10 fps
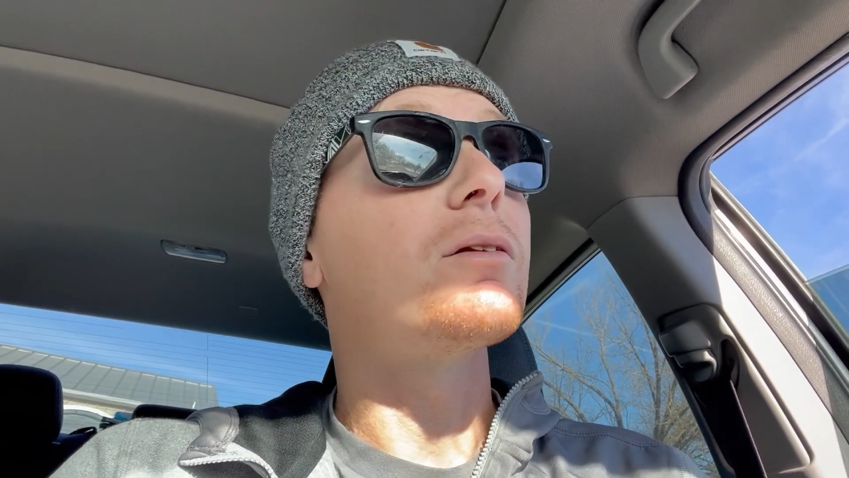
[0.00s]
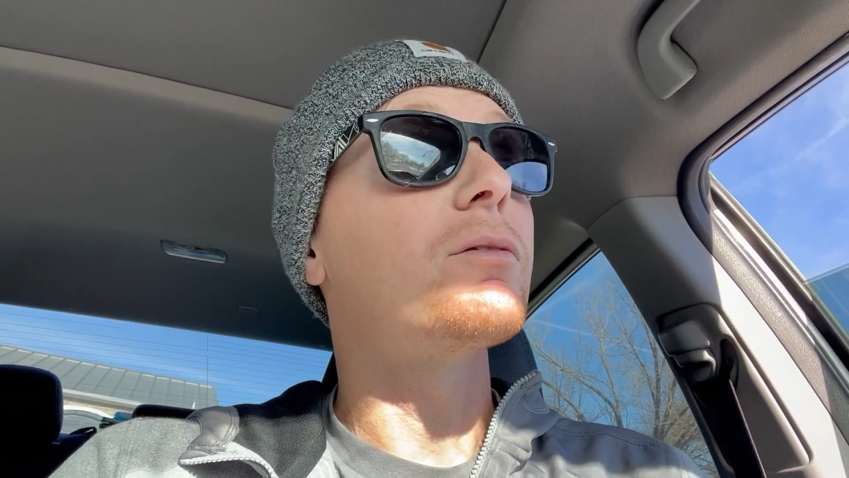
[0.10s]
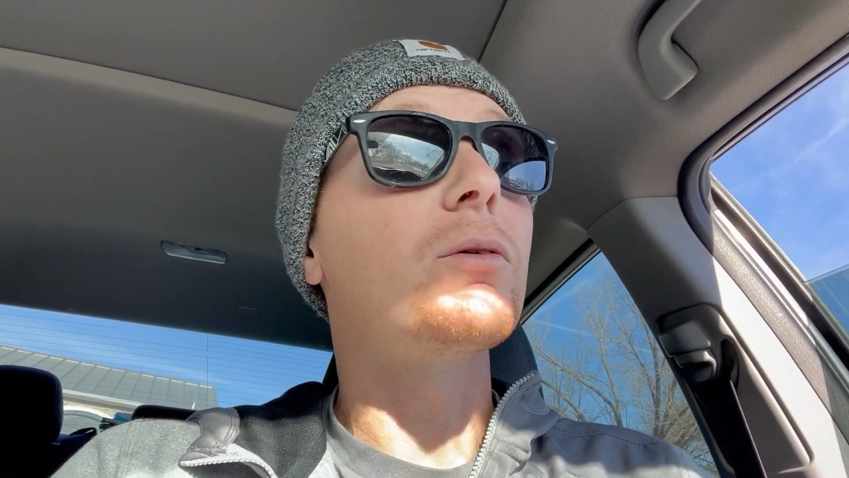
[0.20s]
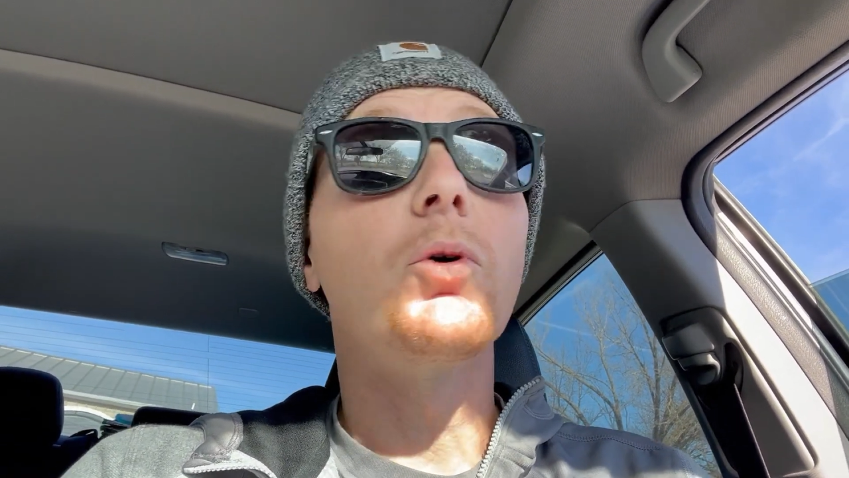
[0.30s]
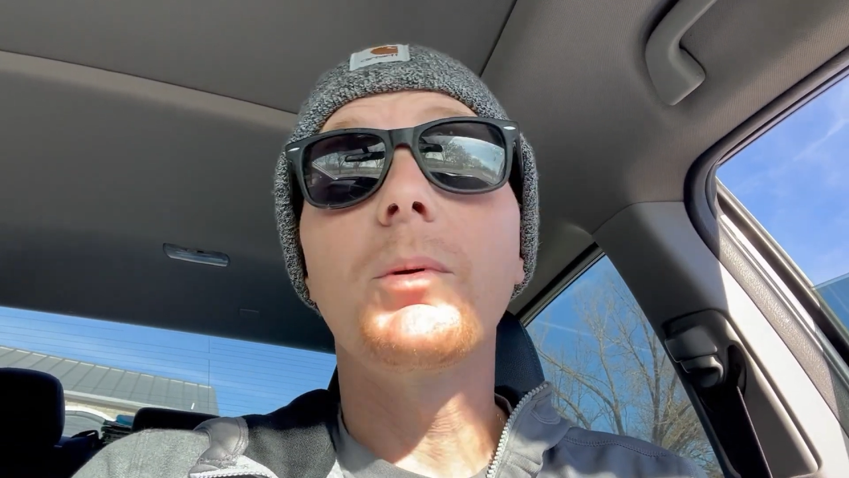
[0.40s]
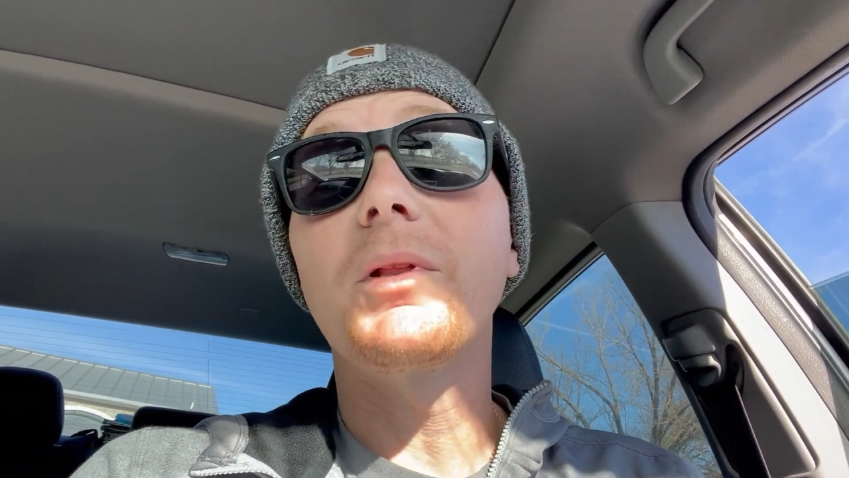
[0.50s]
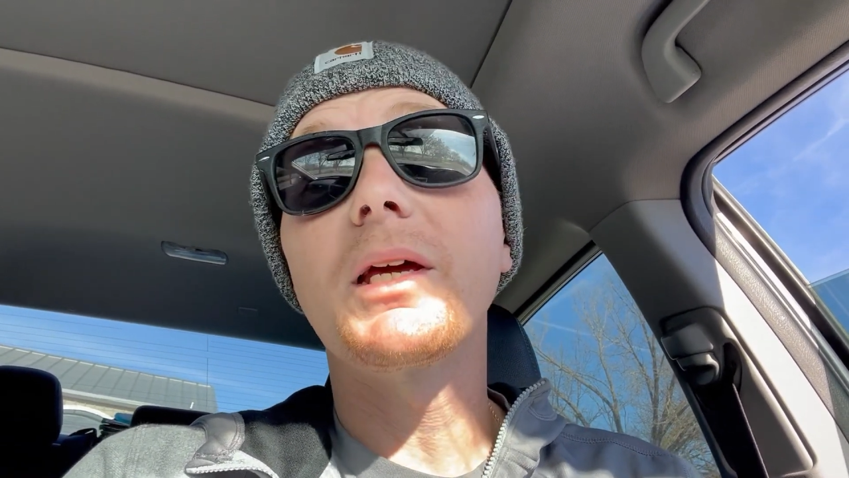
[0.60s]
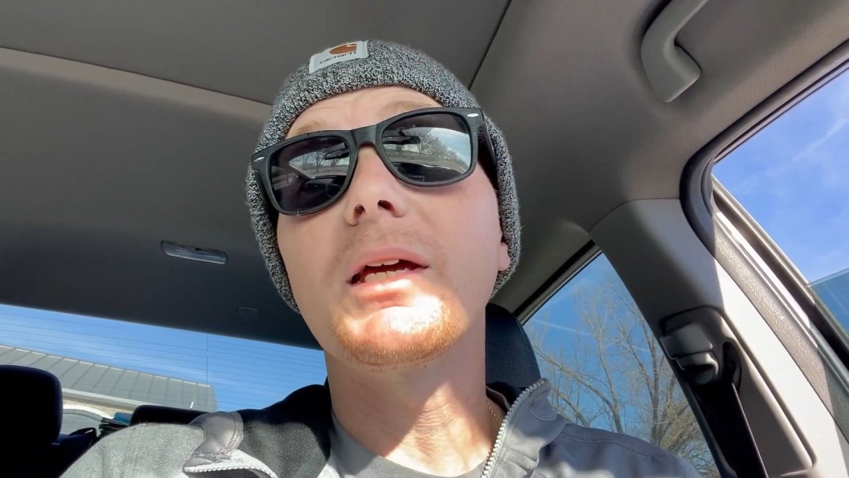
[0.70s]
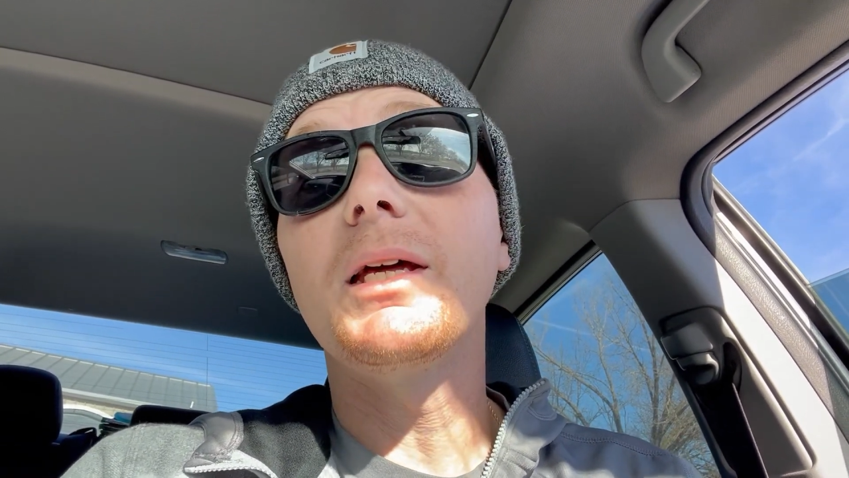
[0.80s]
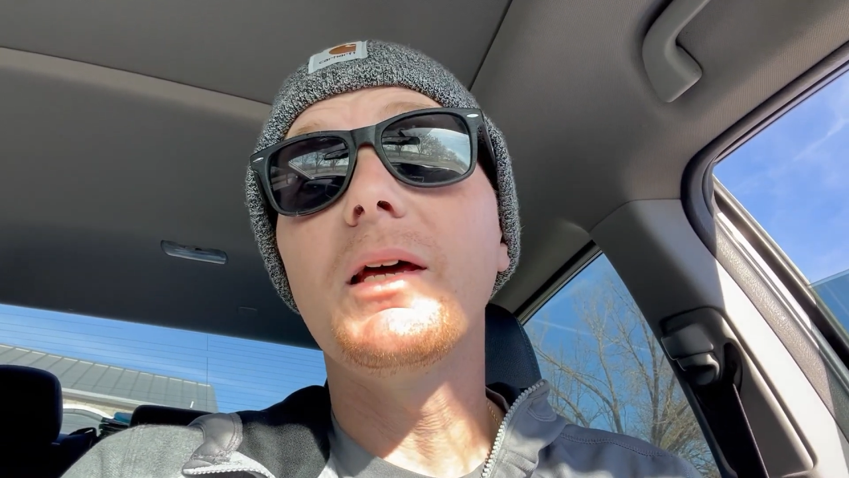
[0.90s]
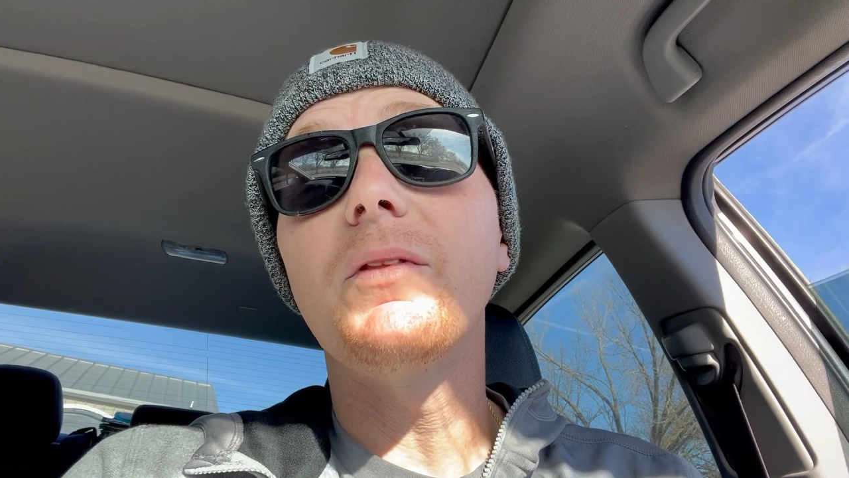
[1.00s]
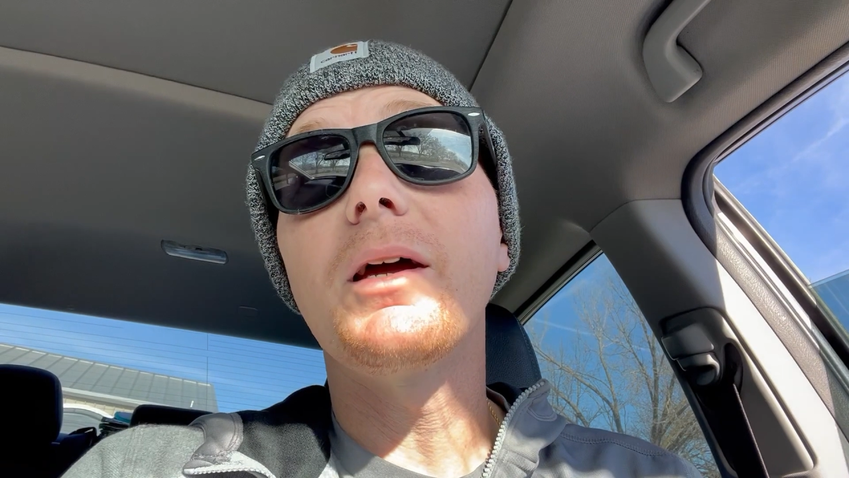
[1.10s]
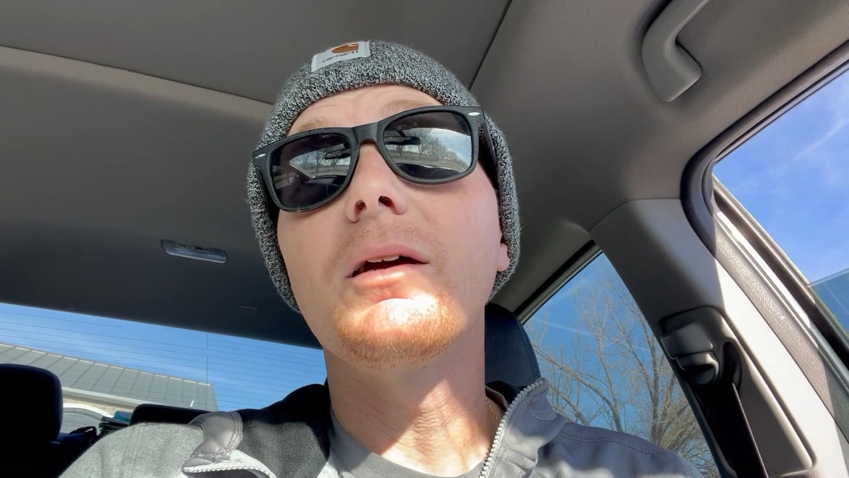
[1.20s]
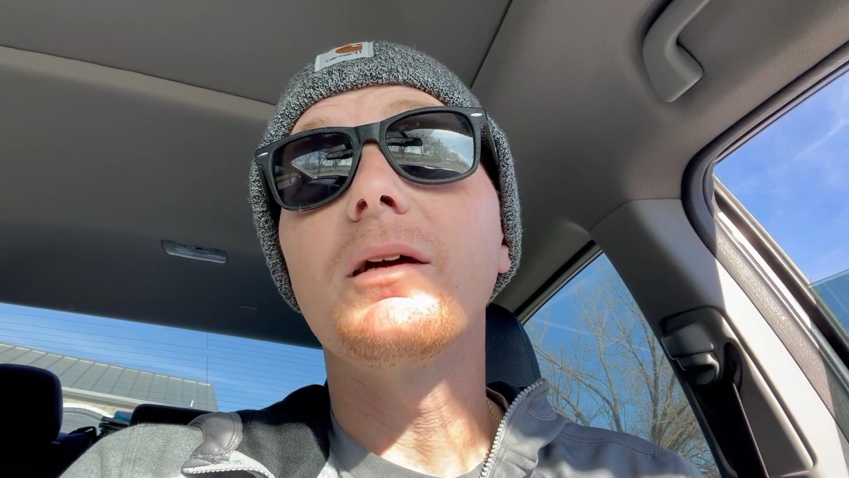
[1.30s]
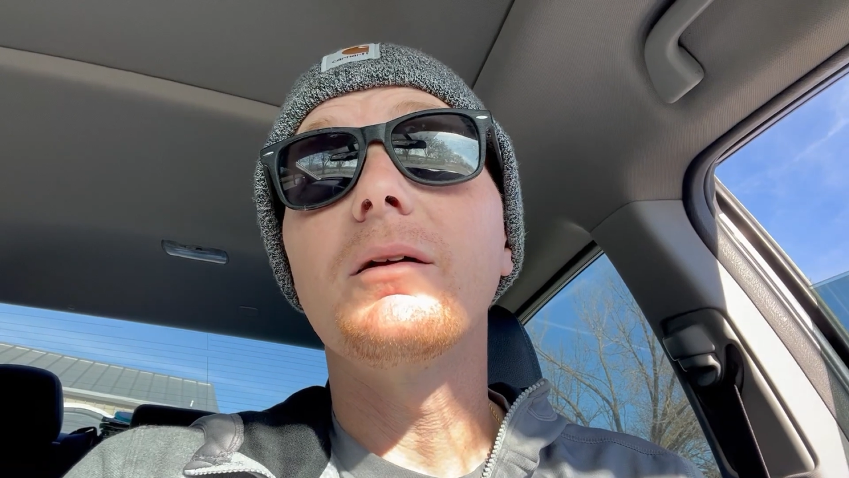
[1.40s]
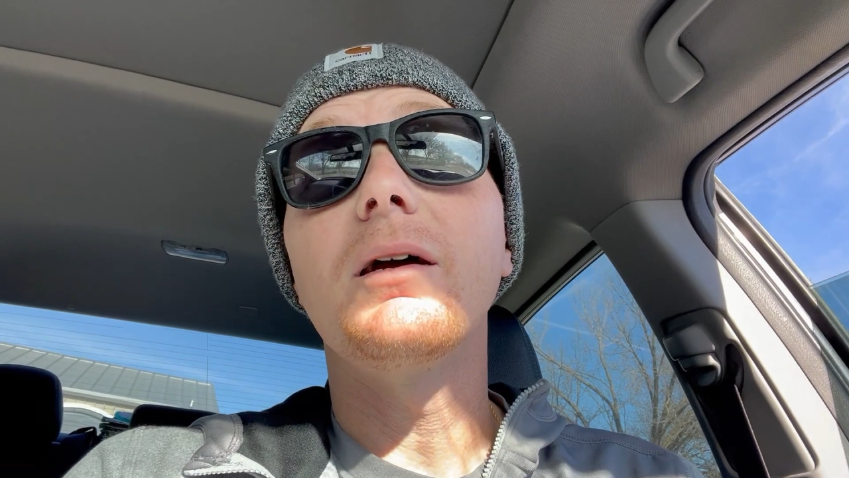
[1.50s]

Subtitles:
the more people they can get in there,